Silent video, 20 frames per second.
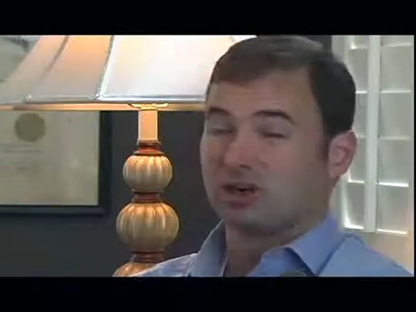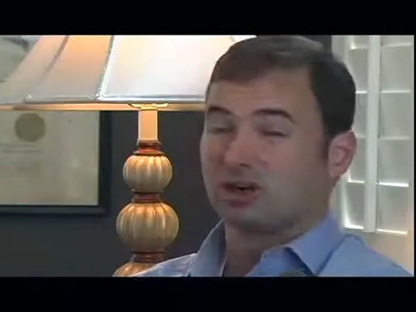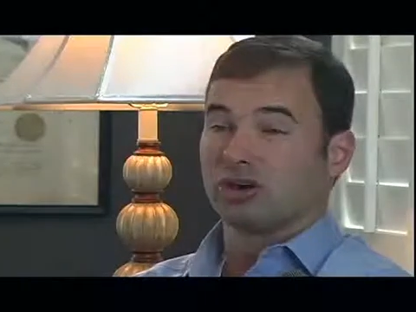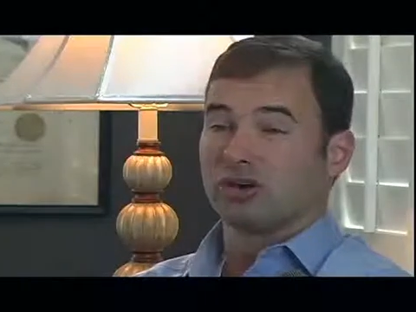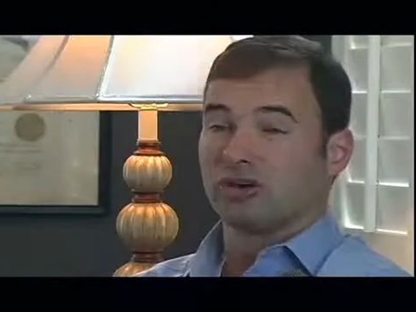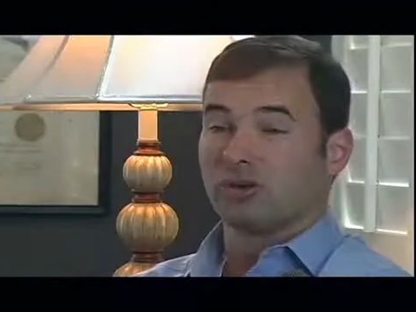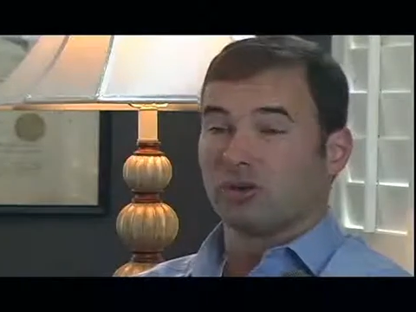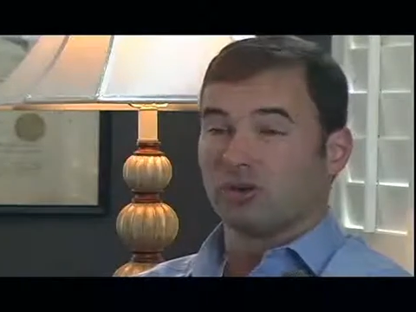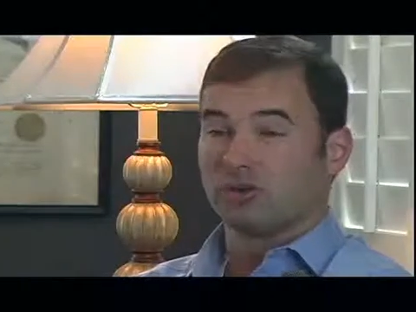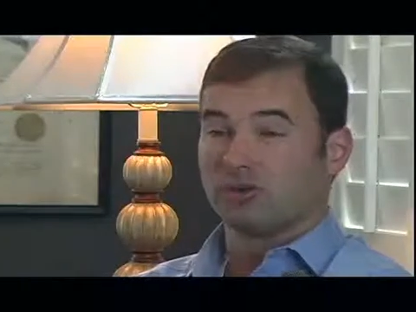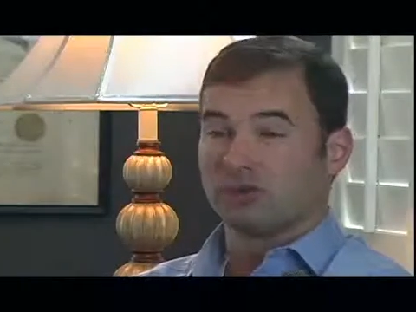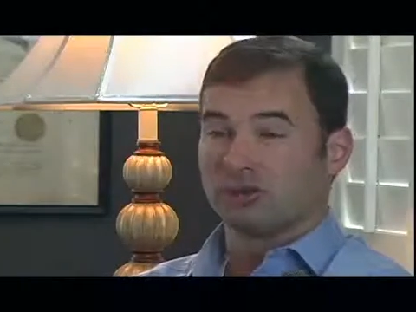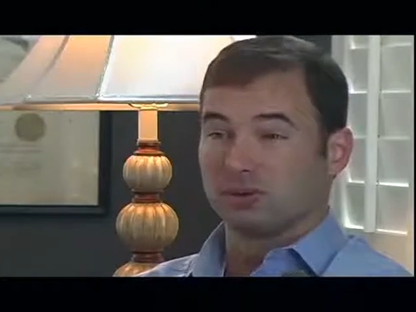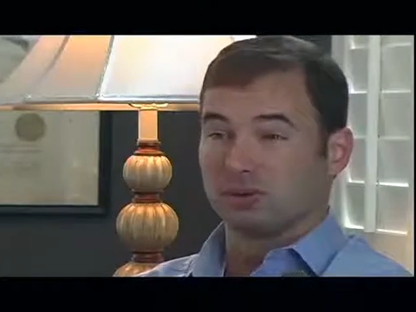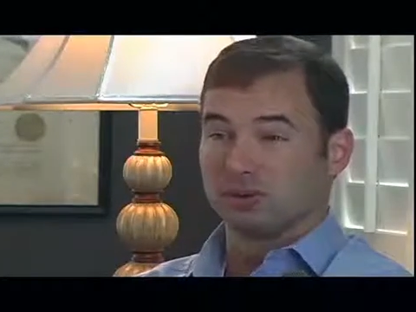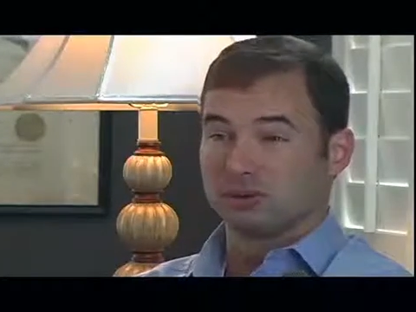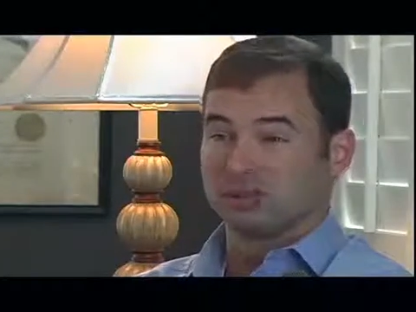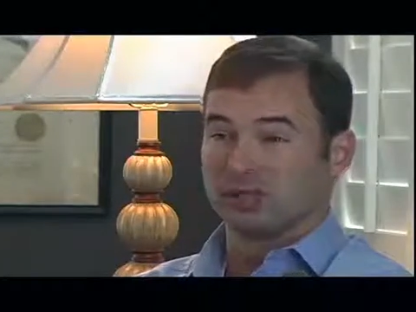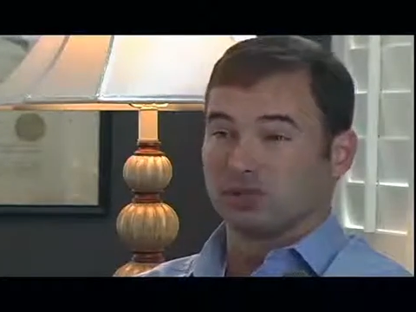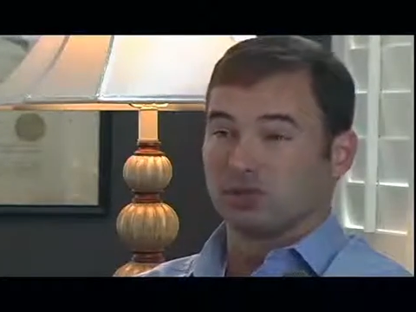or if it
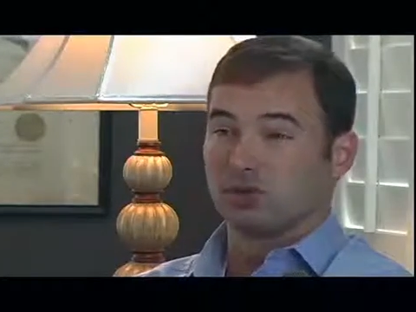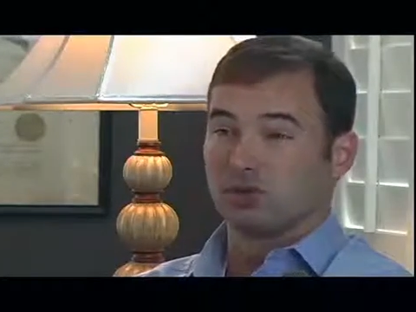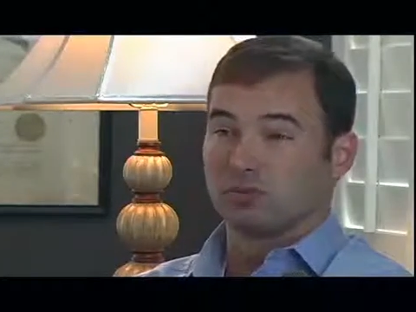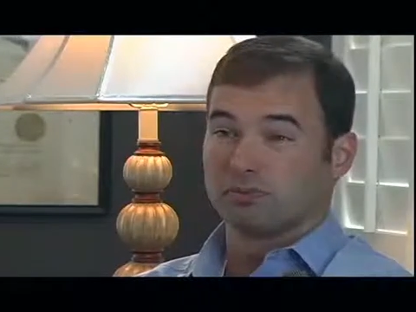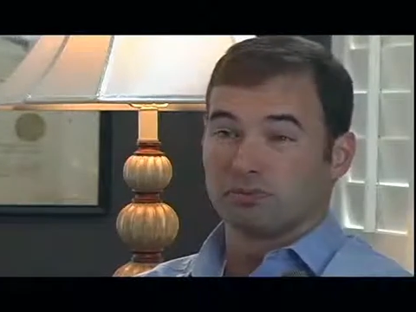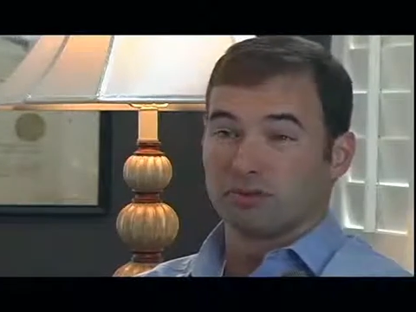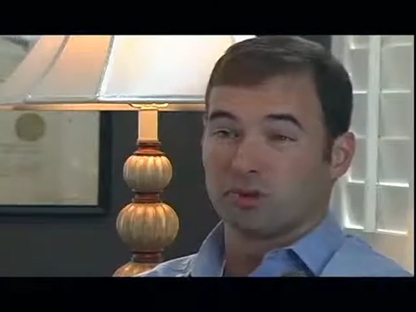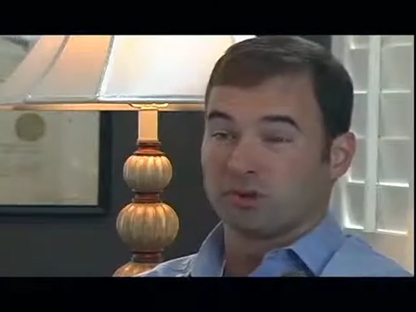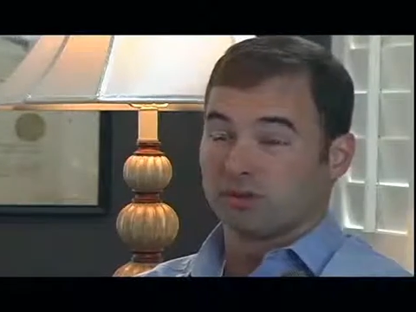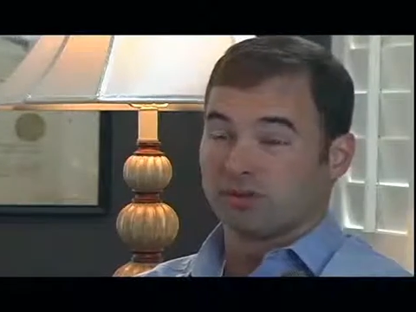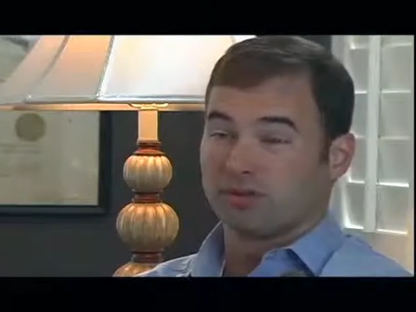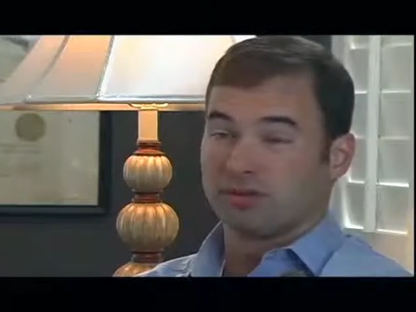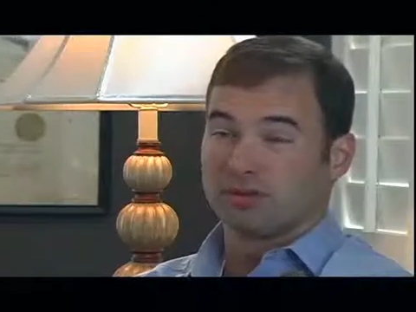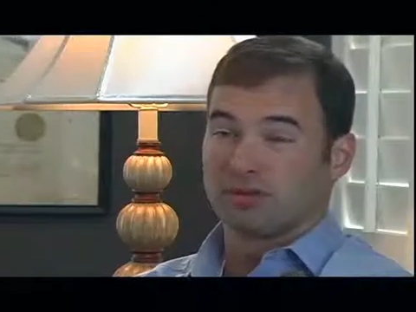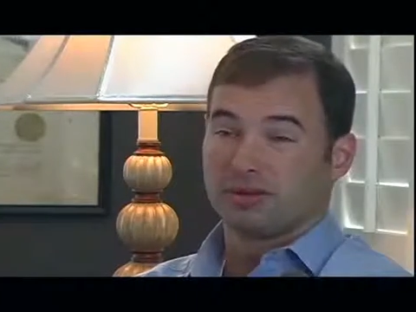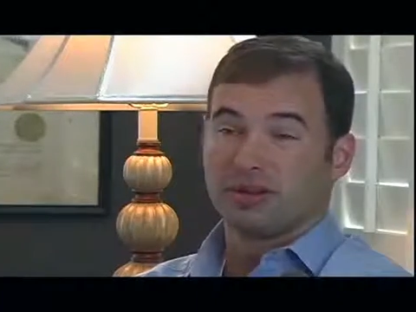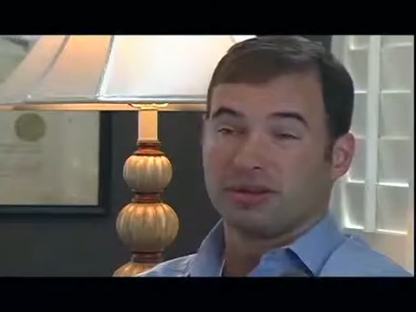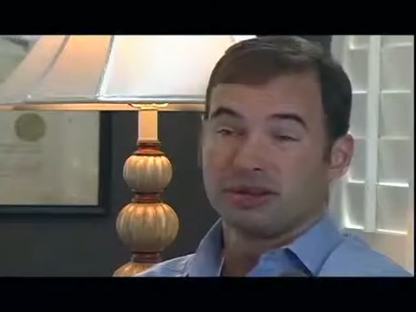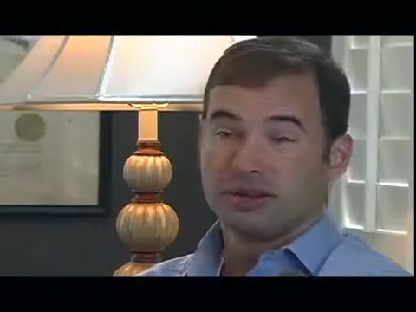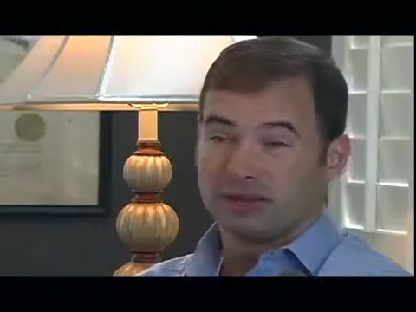was a part of
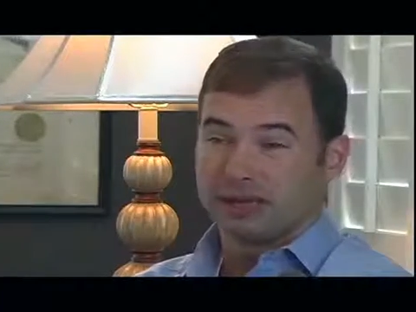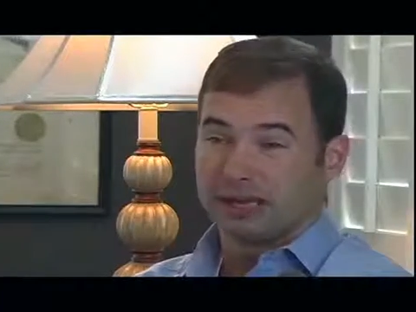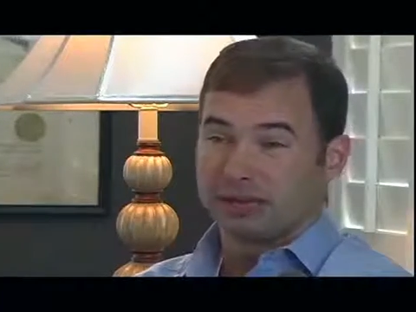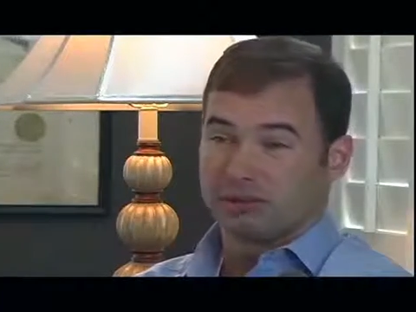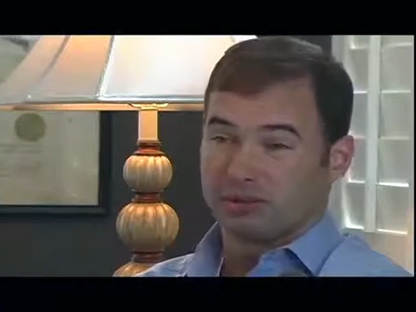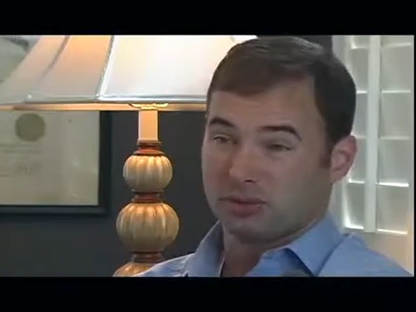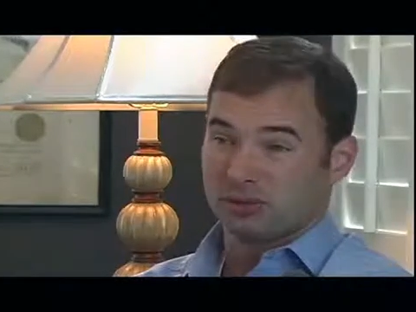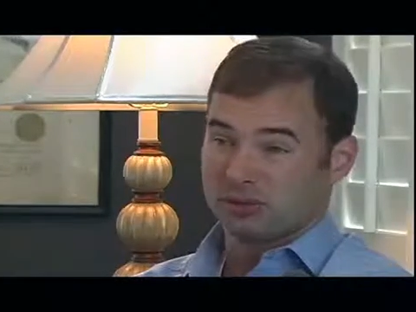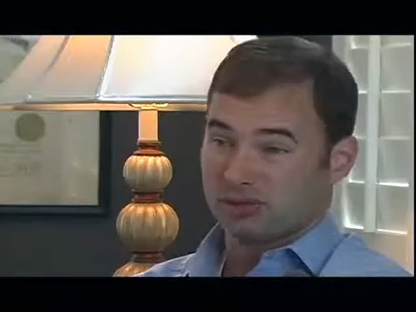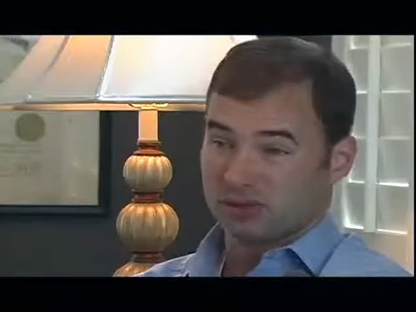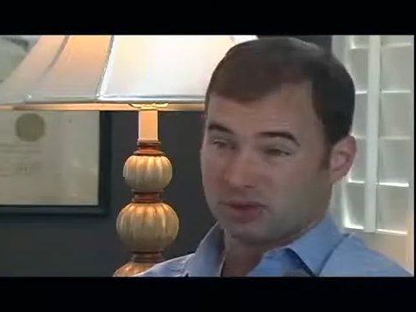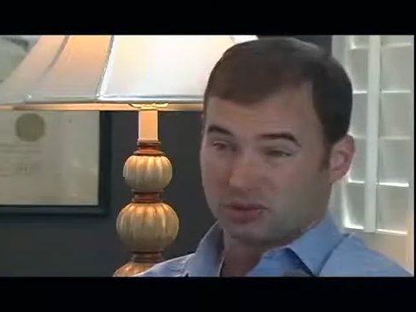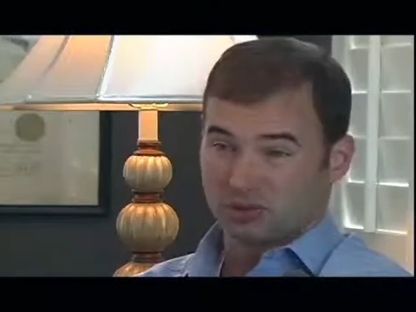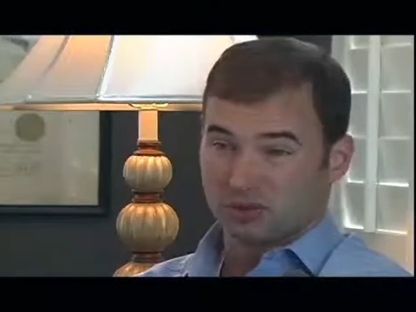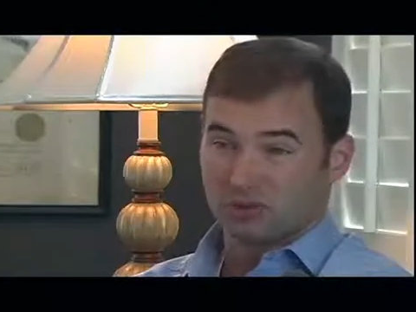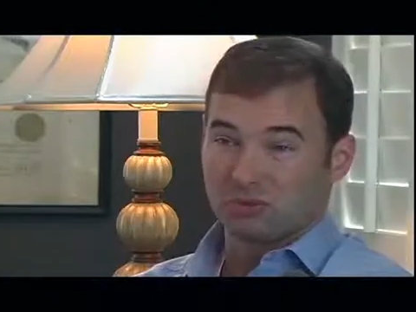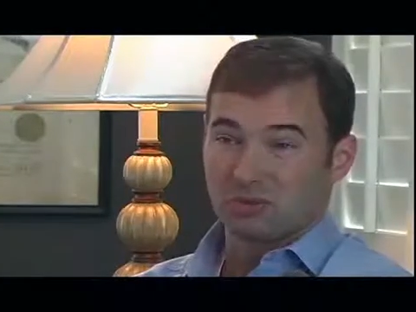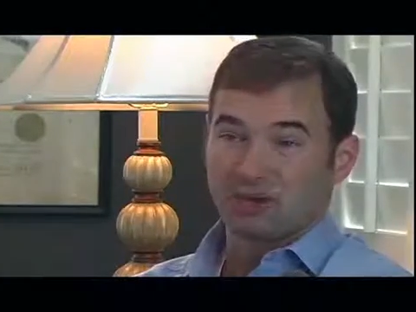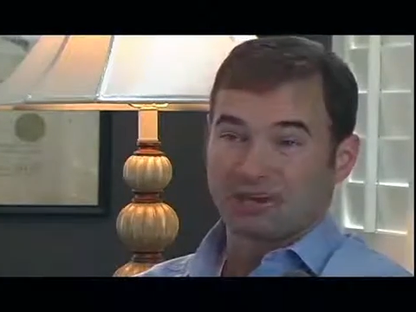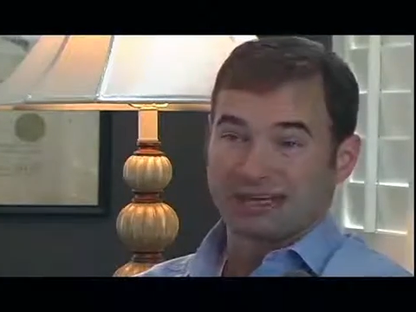that person's
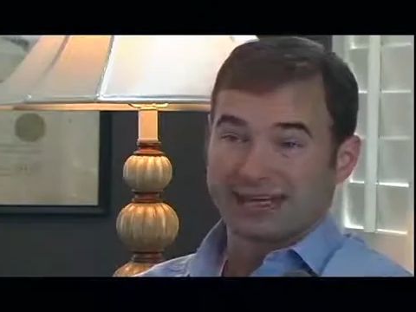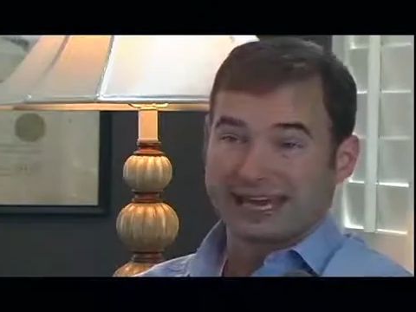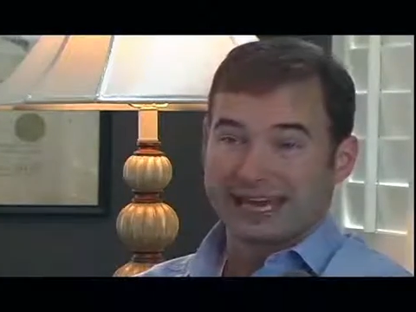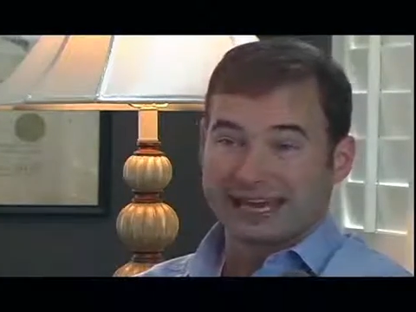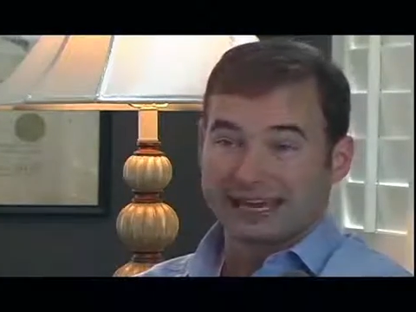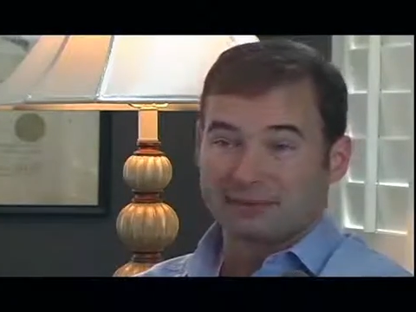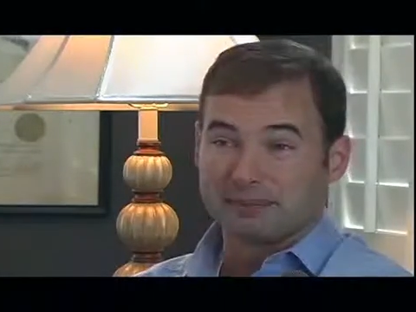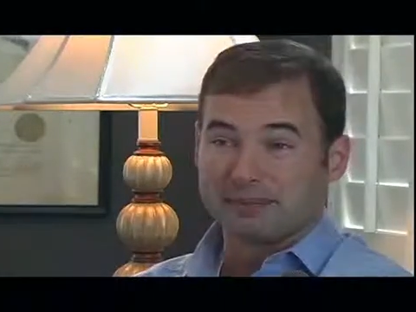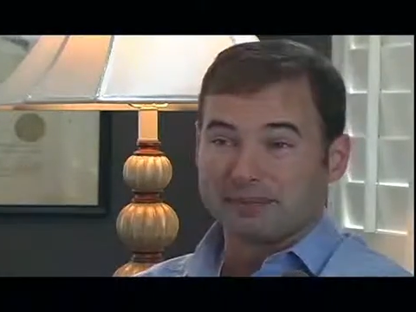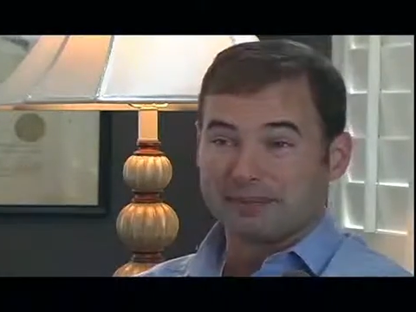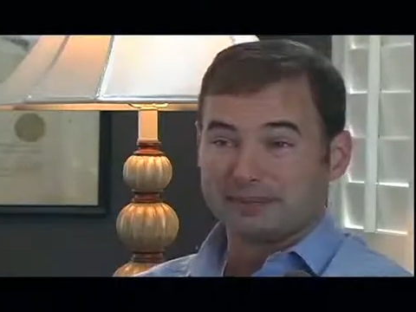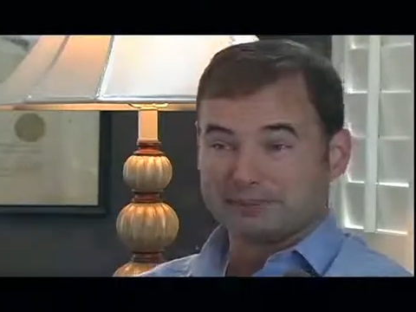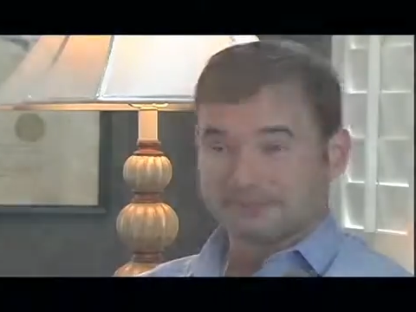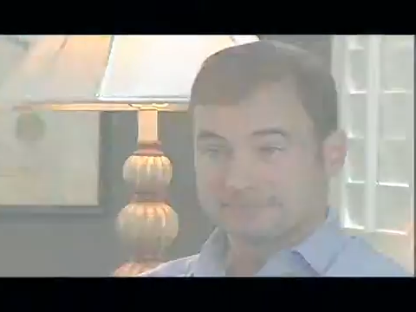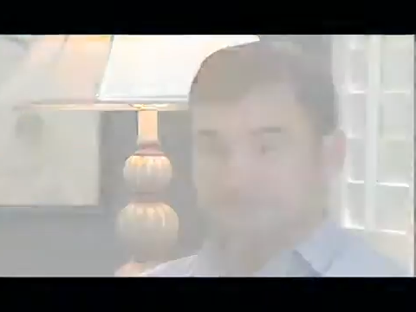normal anatomy.